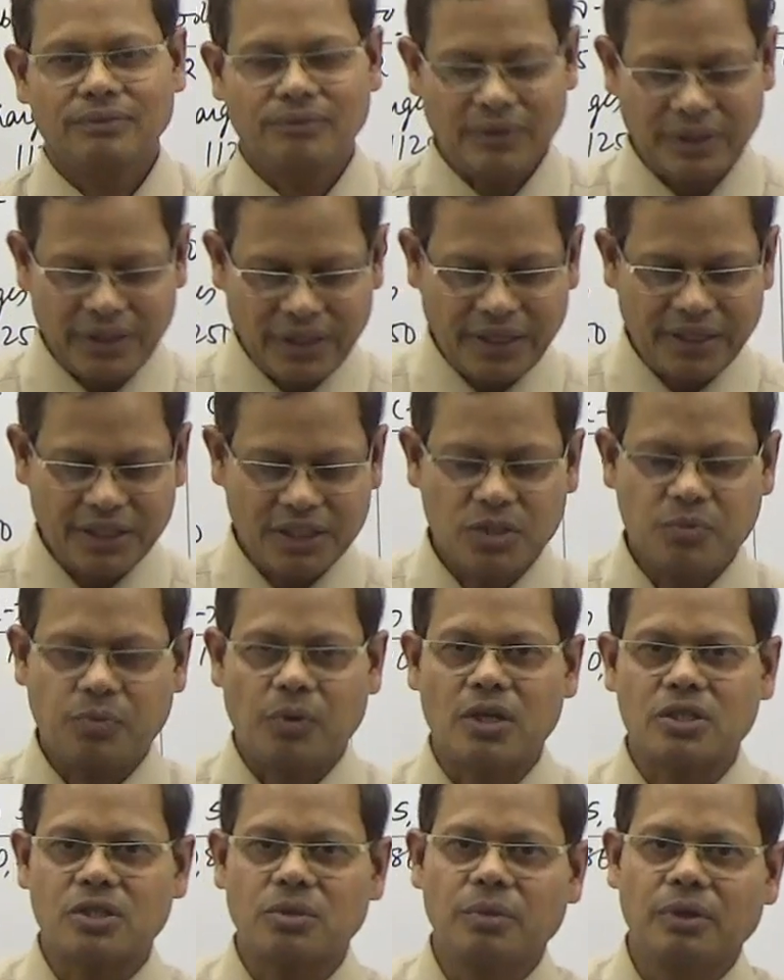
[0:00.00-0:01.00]
Whether it is
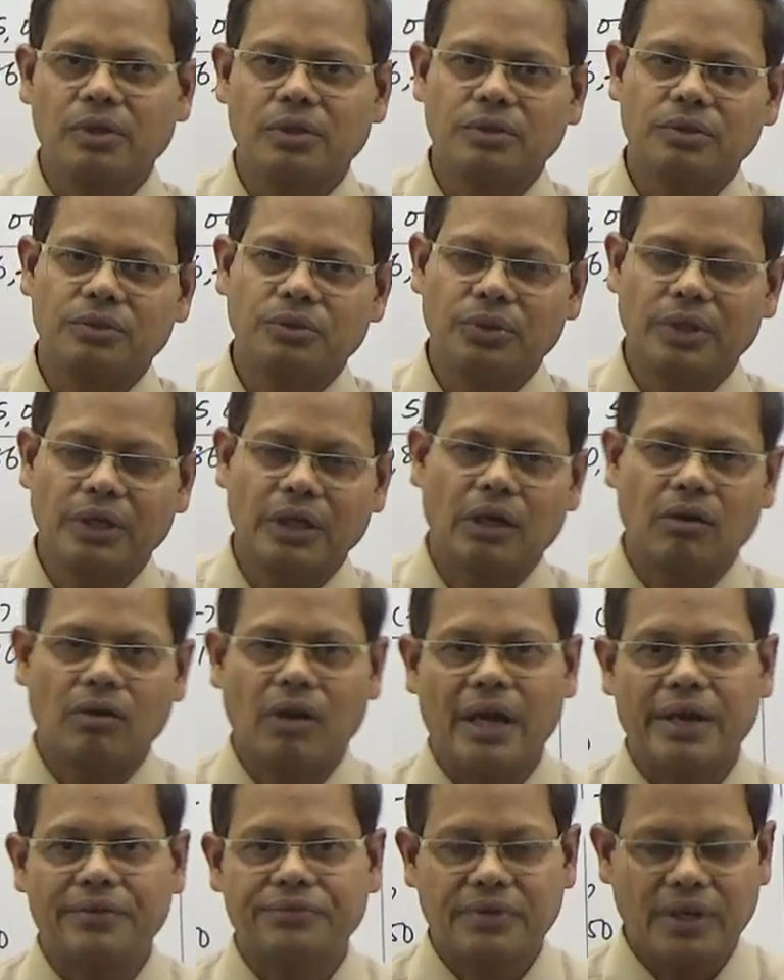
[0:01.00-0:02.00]
possible during our
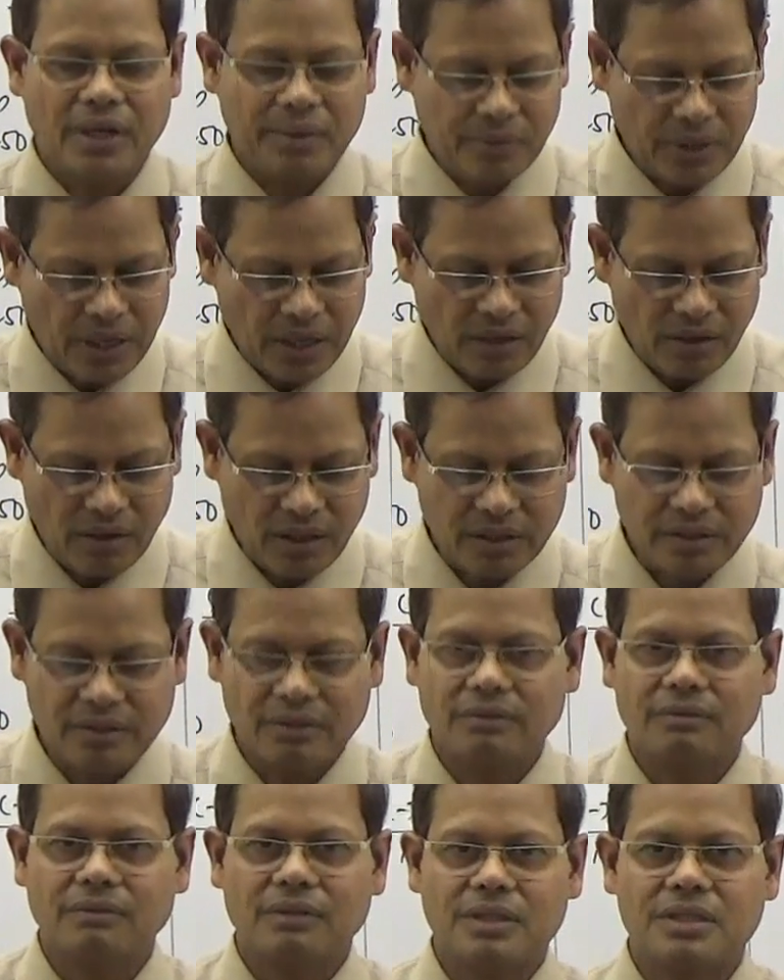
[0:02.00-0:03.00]
lifetime or not,
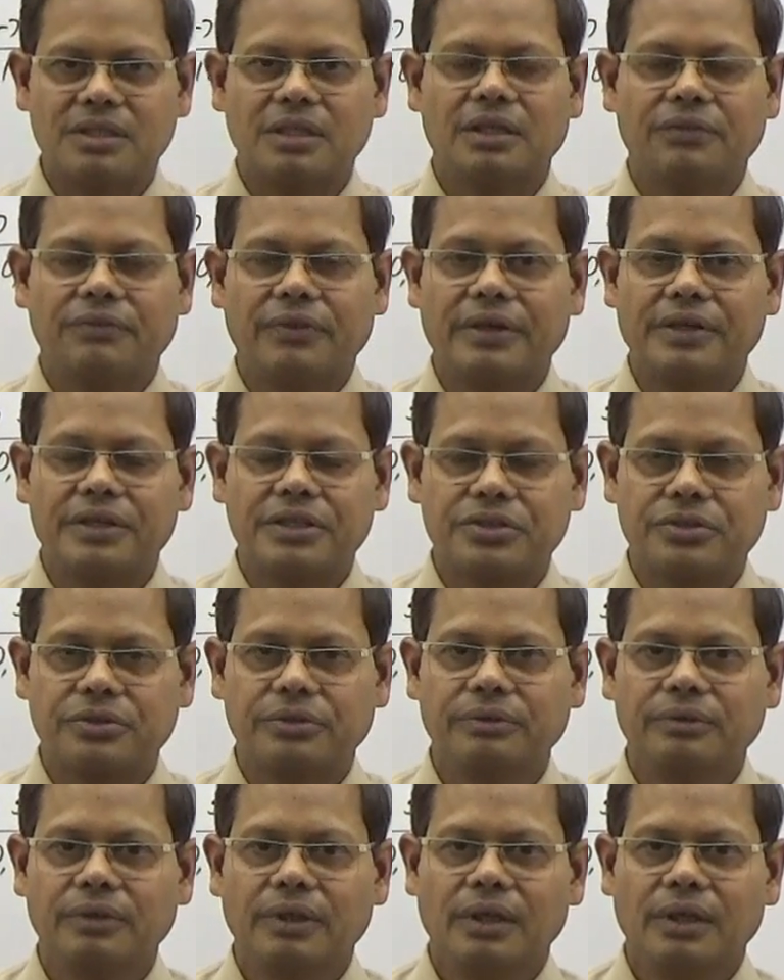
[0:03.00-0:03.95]
that's a different issue.